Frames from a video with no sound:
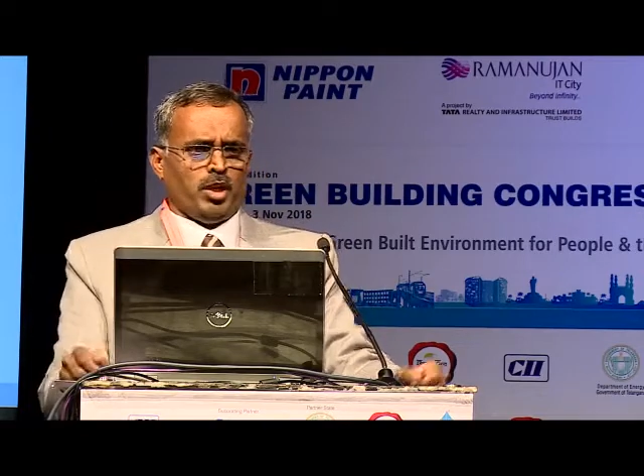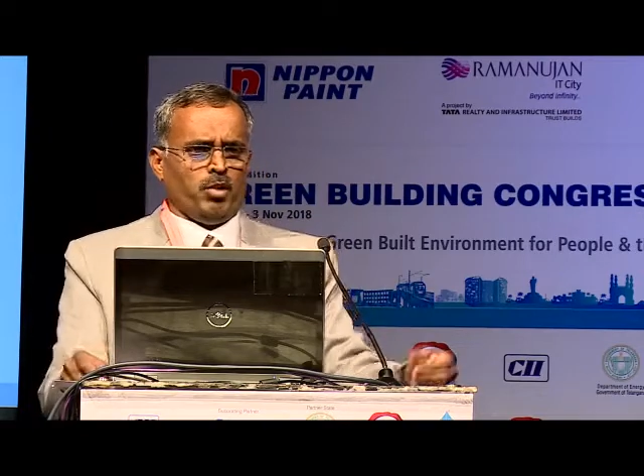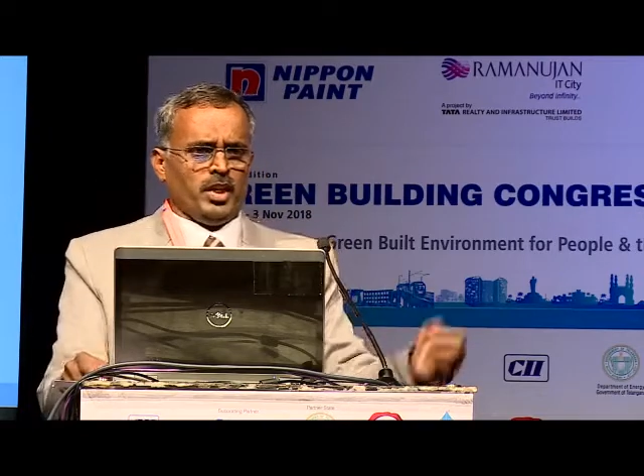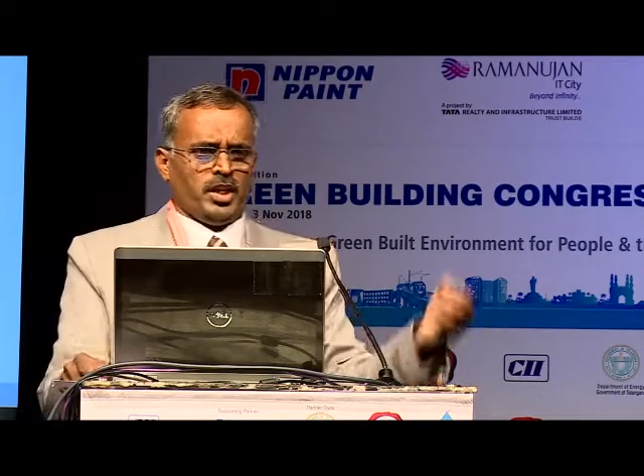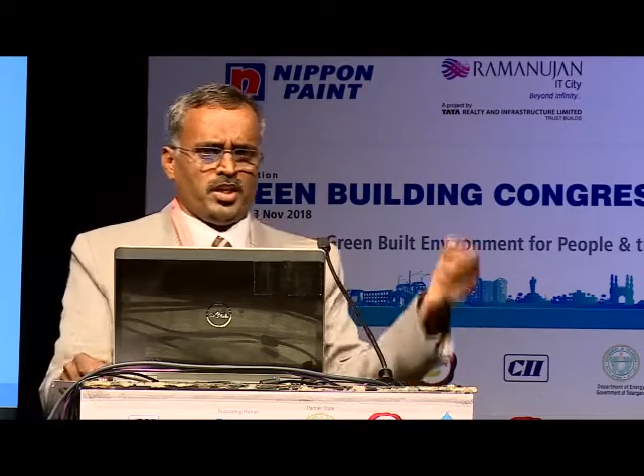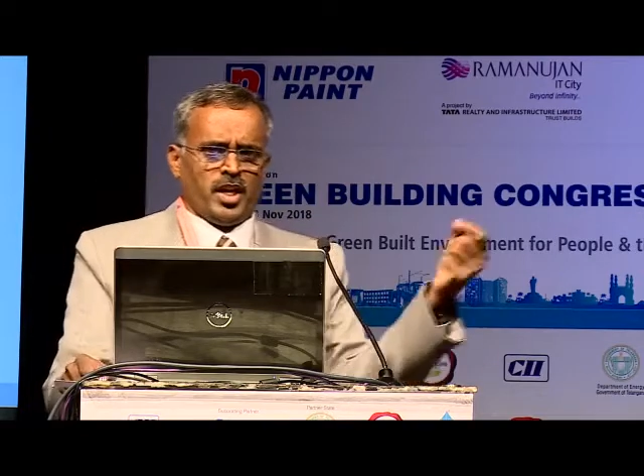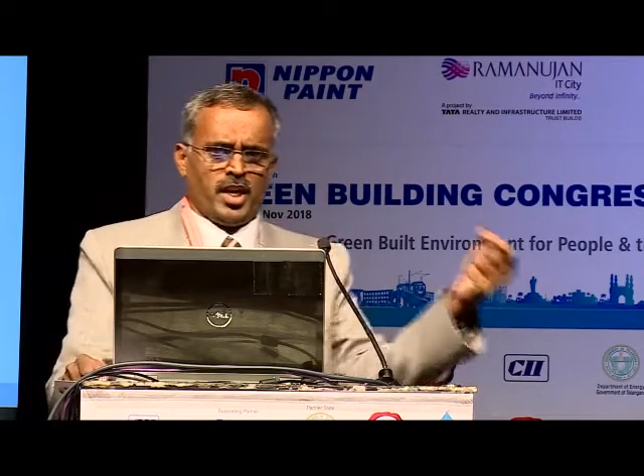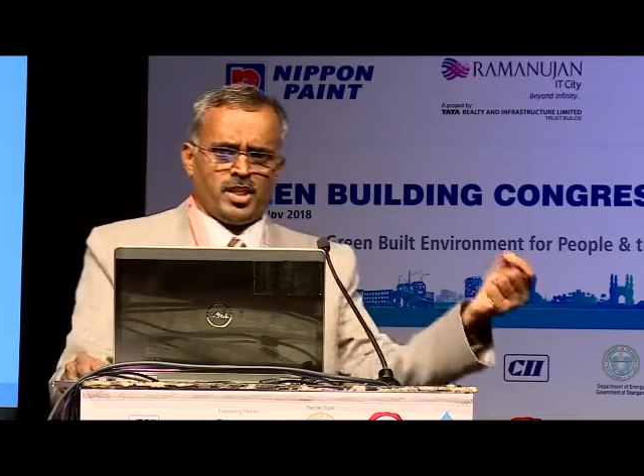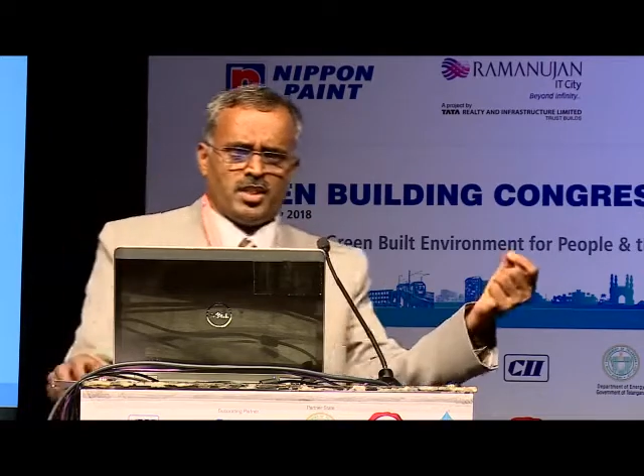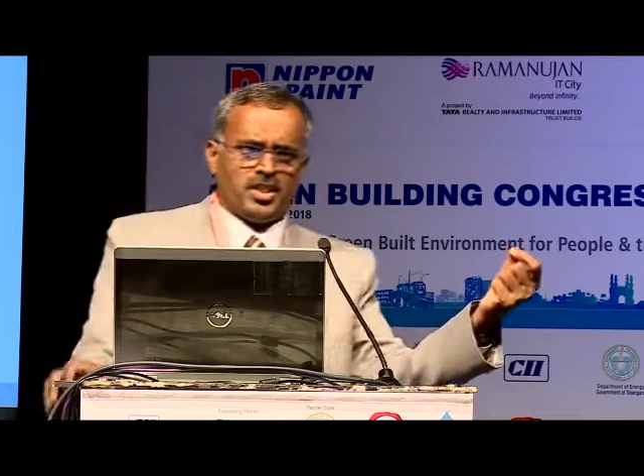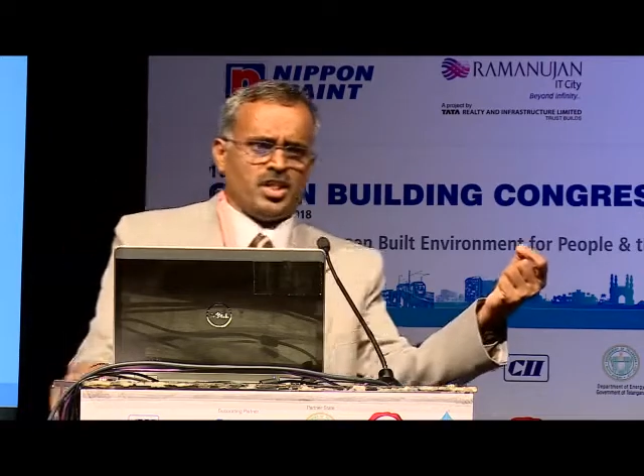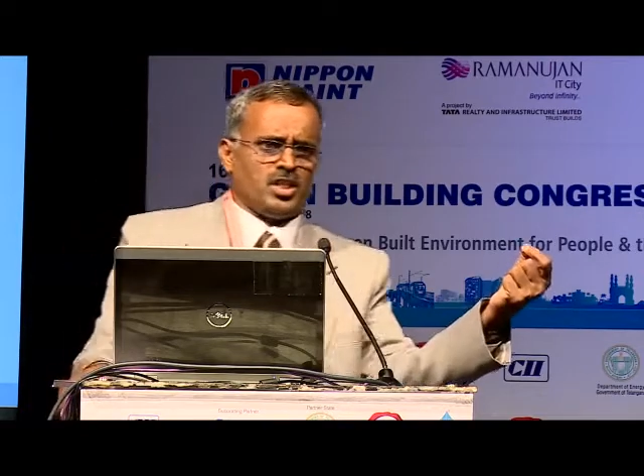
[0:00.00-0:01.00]
between the
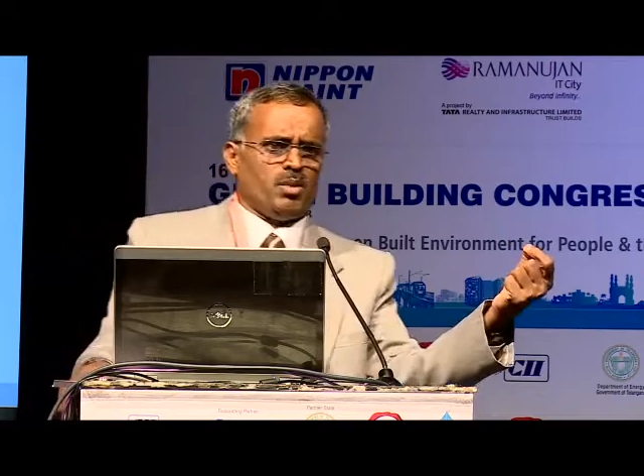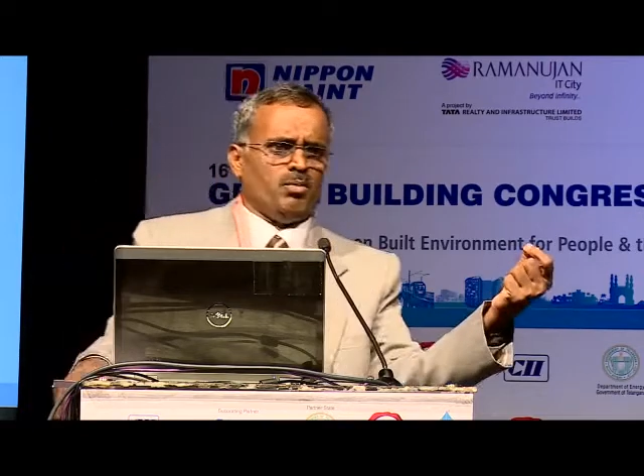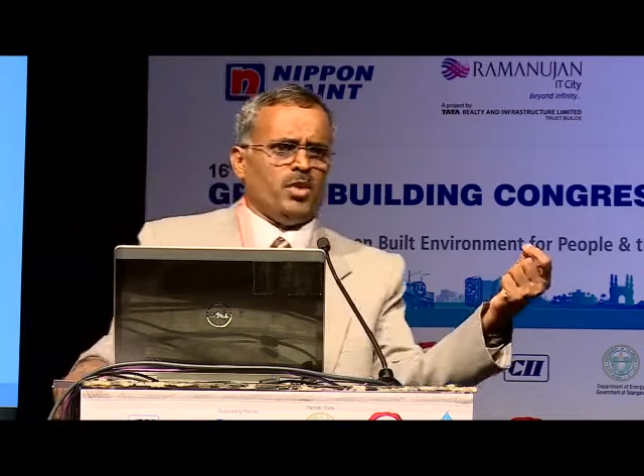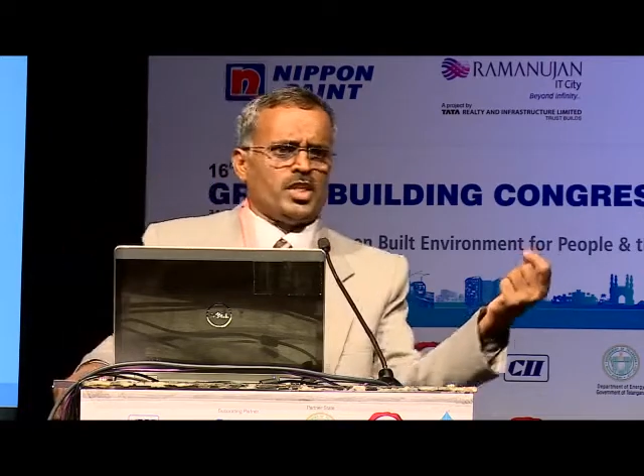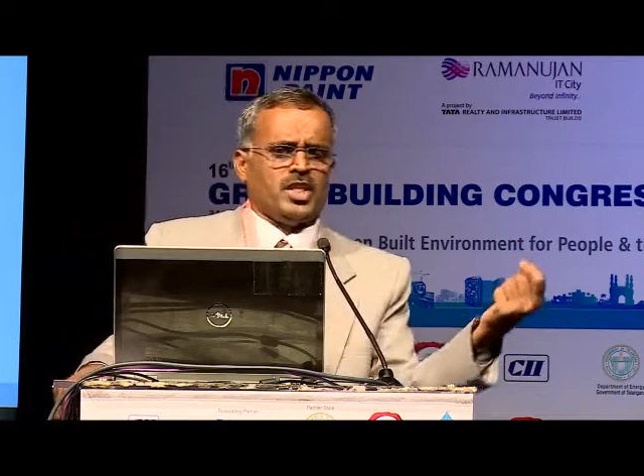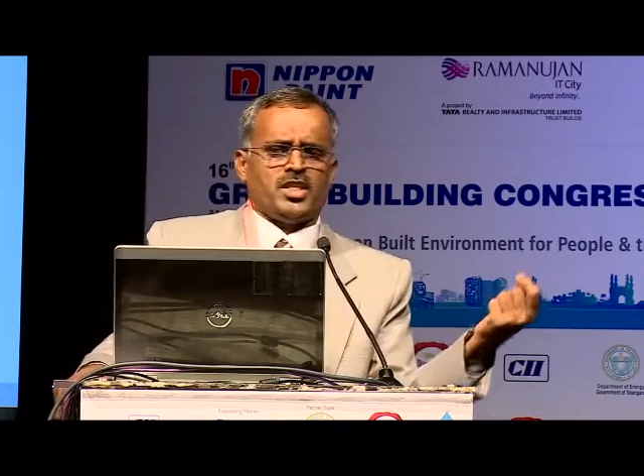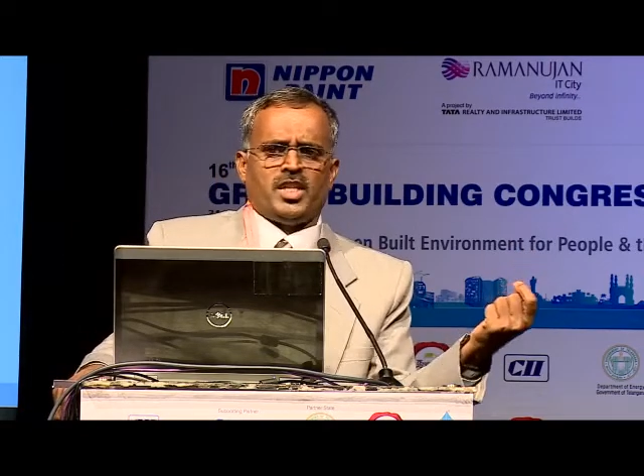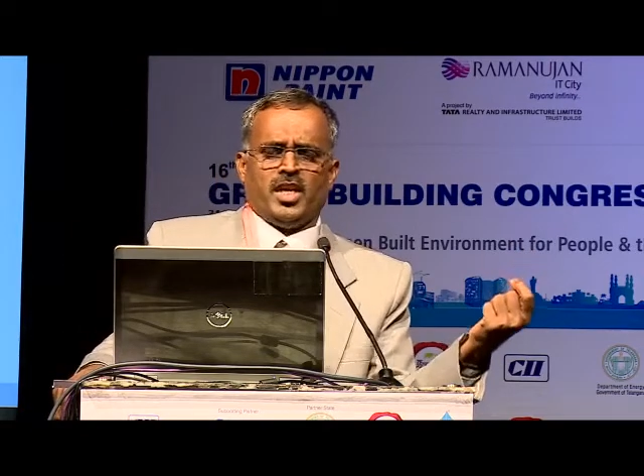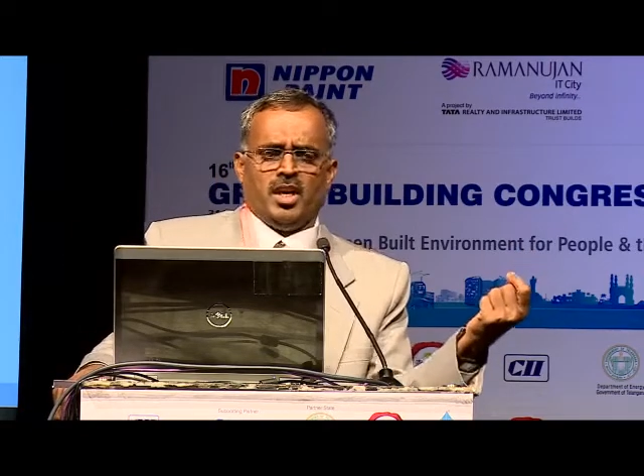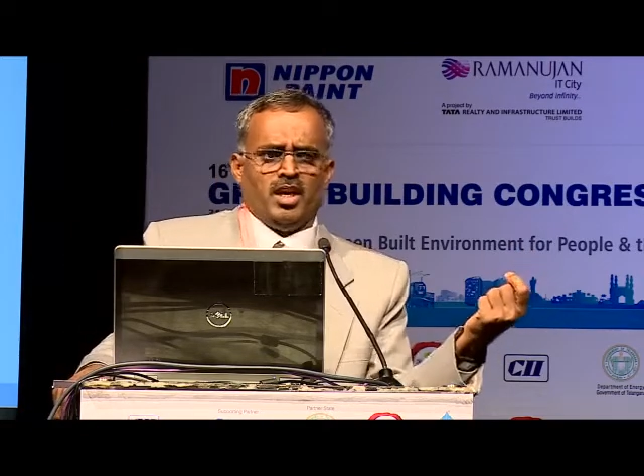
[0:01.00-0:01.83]
traditional system versus